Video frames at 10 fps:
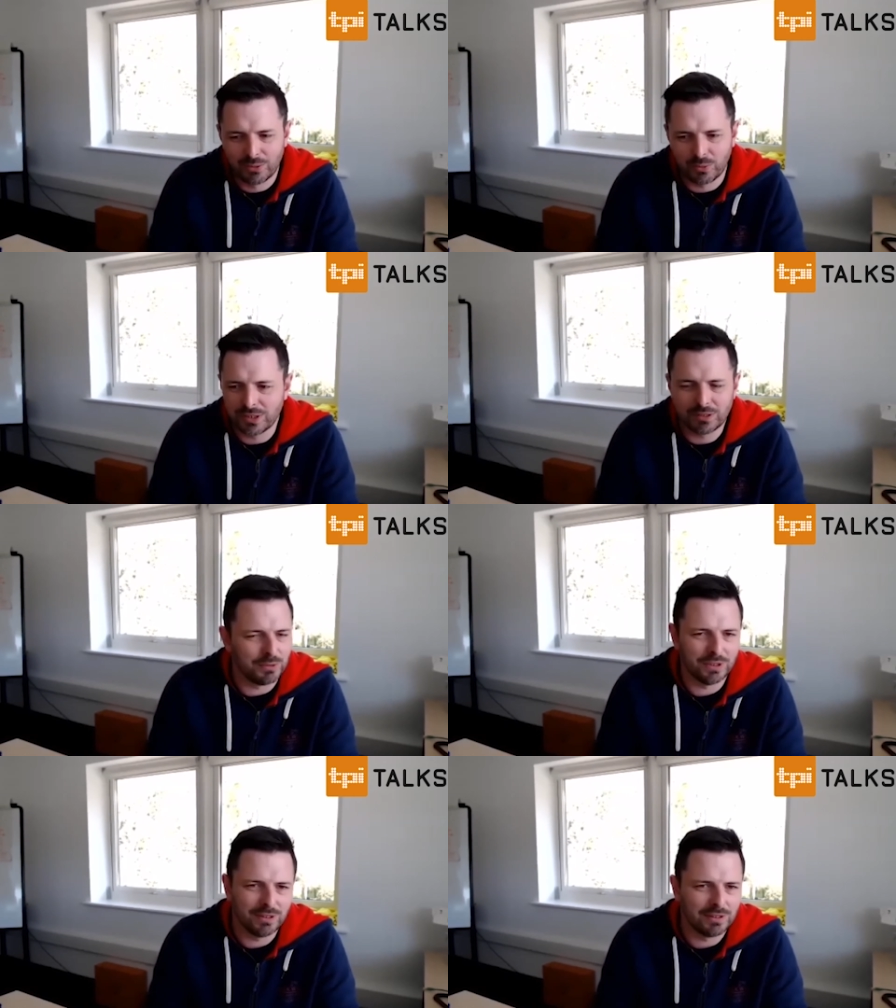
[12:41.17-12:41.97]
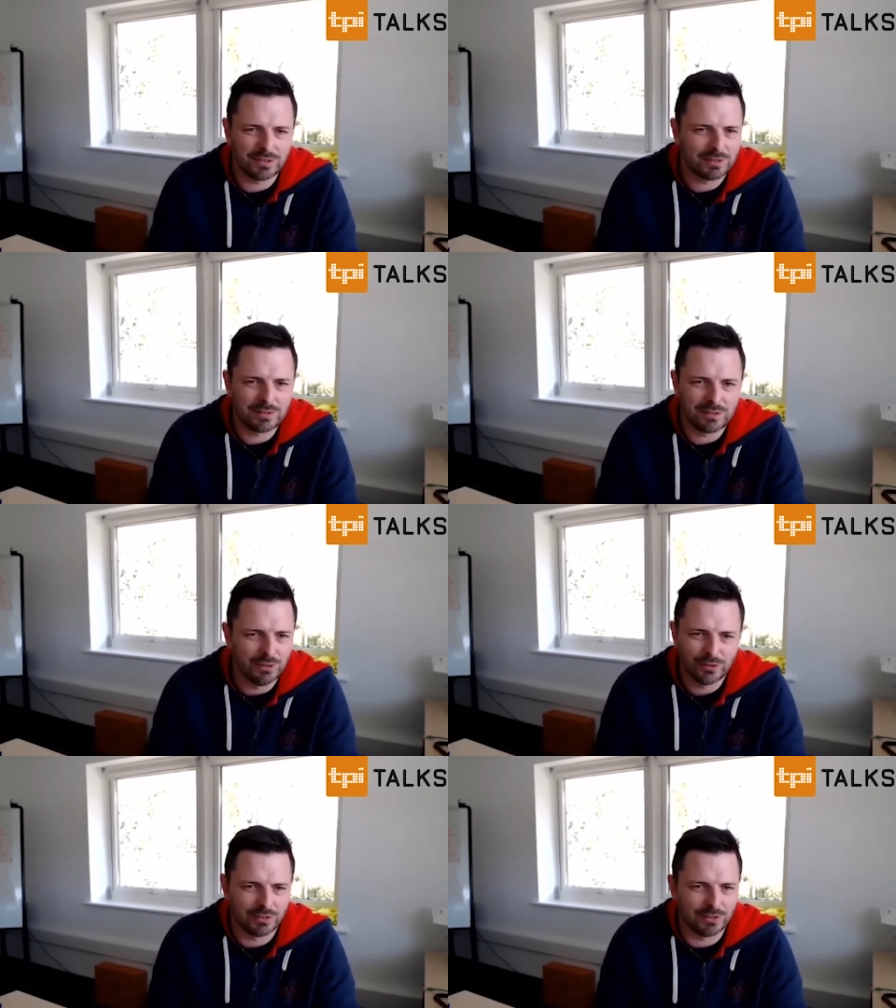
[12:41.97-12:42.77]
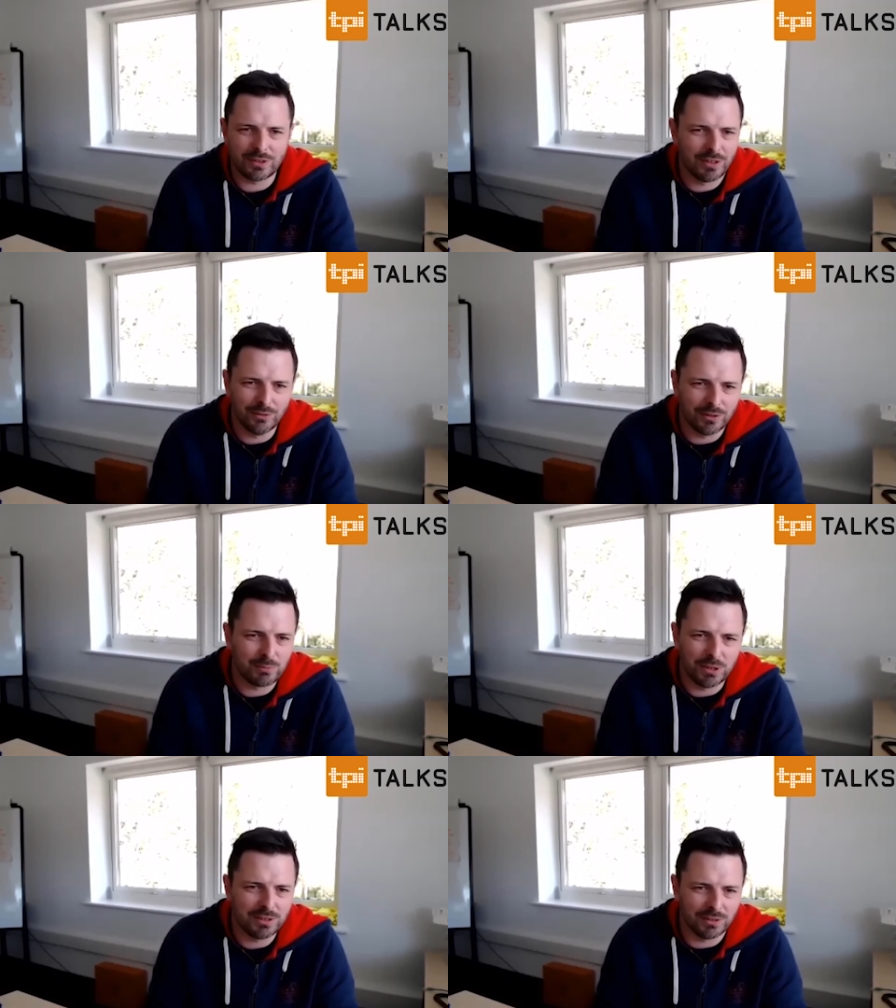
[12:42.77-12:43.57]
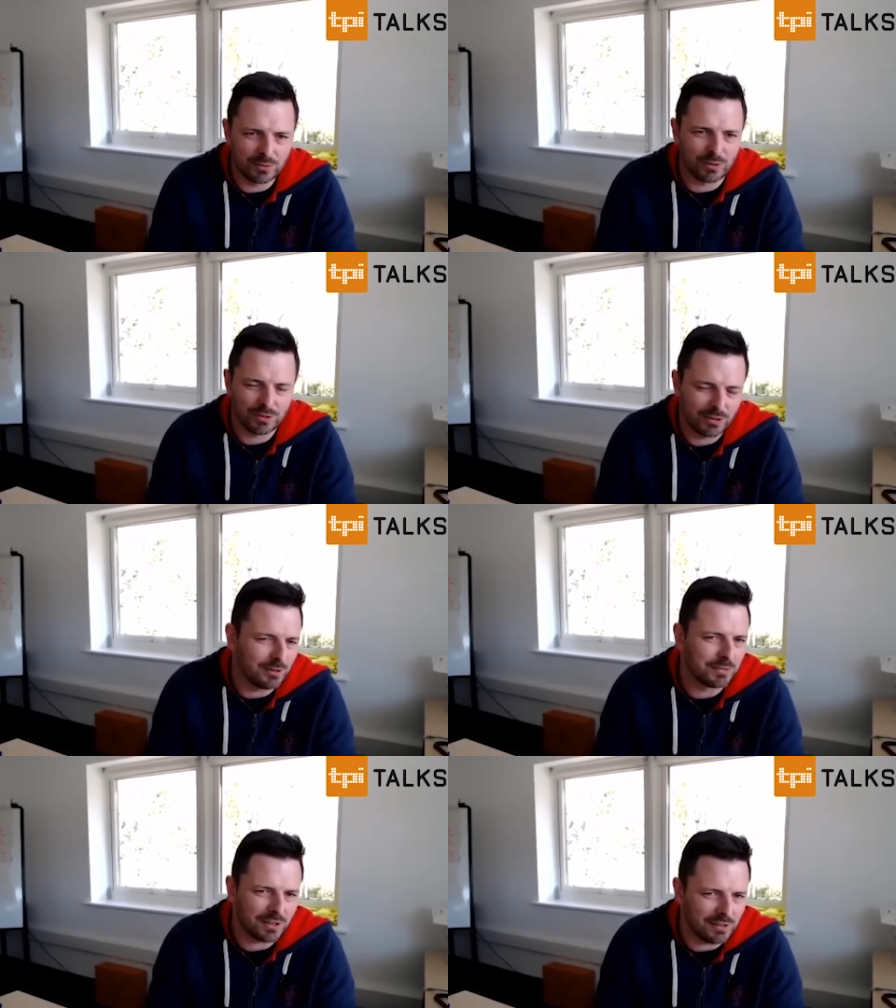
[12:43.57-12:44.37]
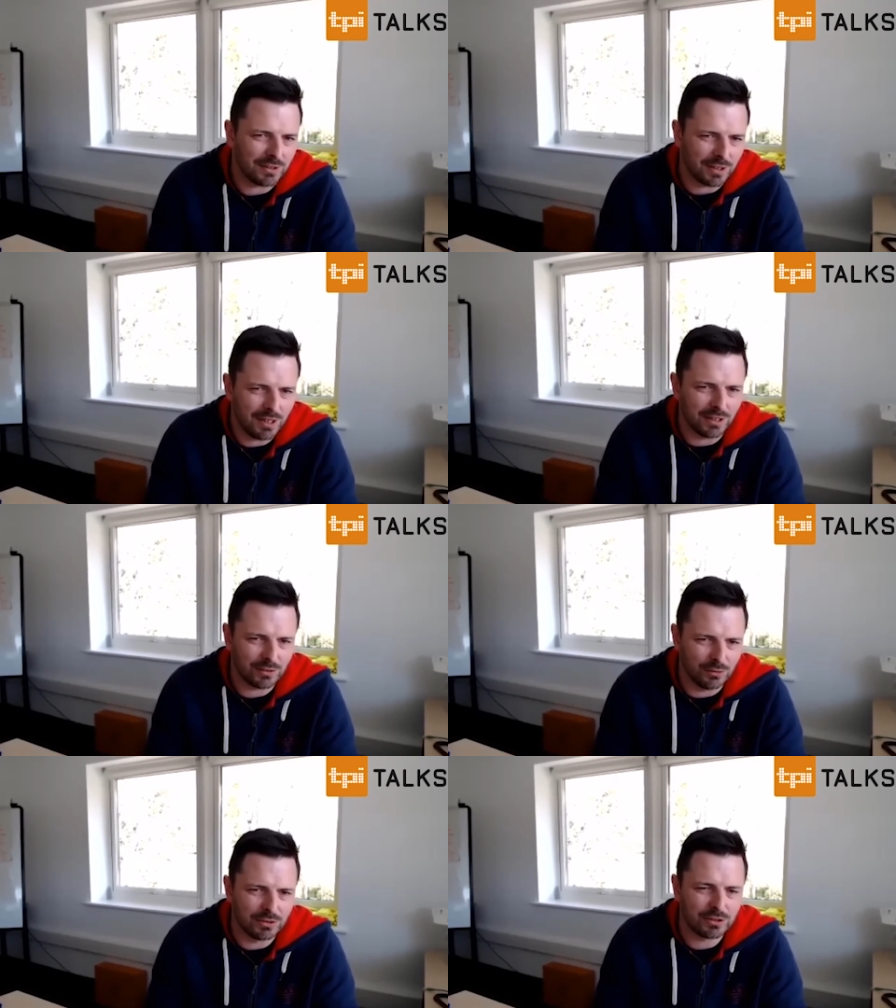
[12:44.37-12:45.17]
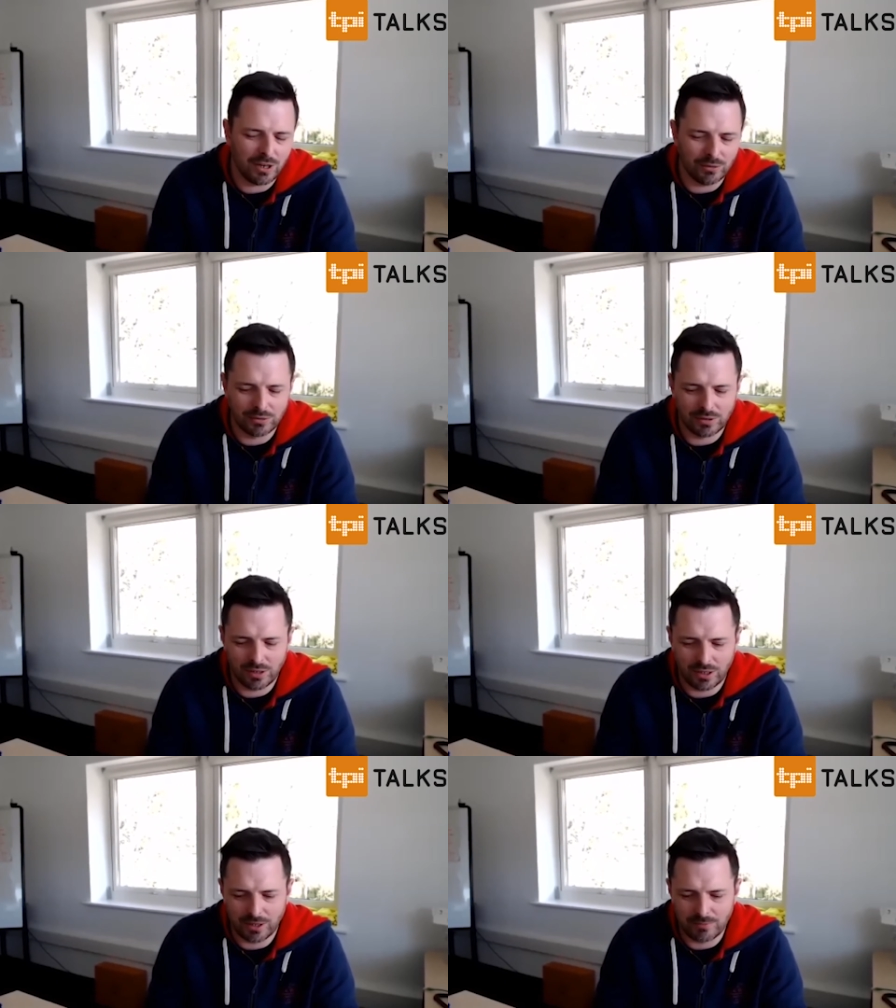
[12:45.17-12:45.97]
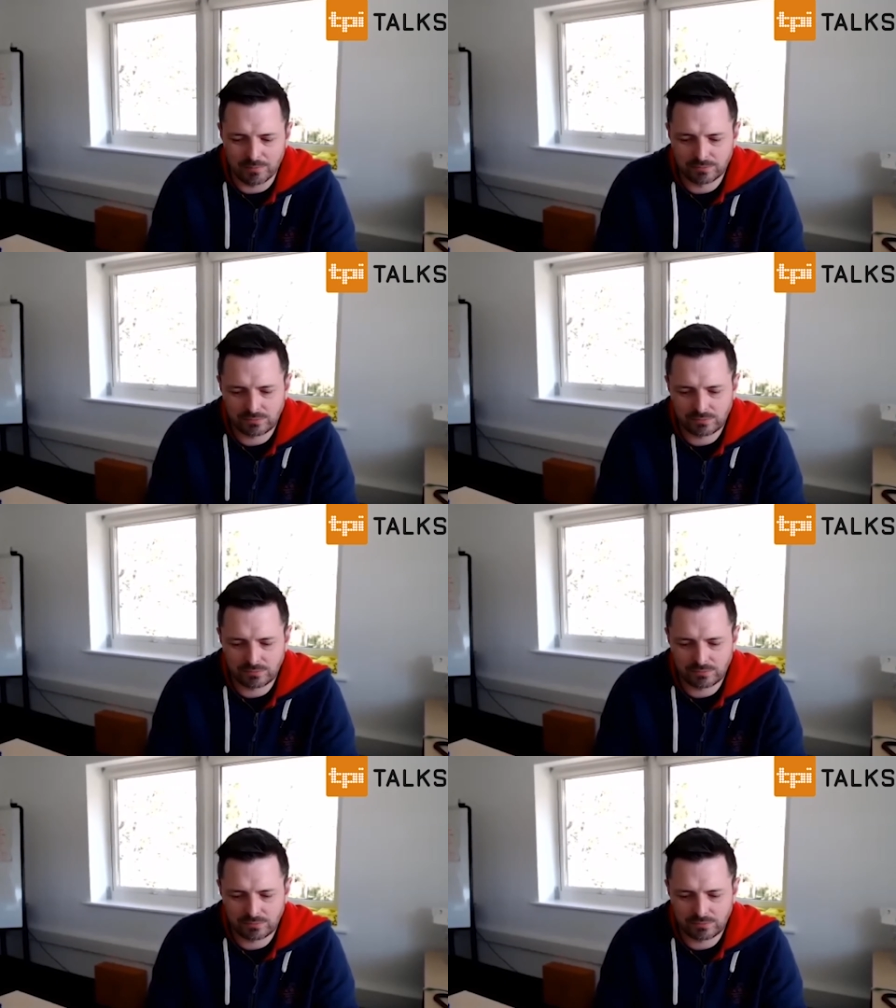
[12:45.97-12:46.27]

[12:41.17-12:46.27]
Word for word: We didn't want this, the audience to notice speakers. We wanted them to connect to a show. Um,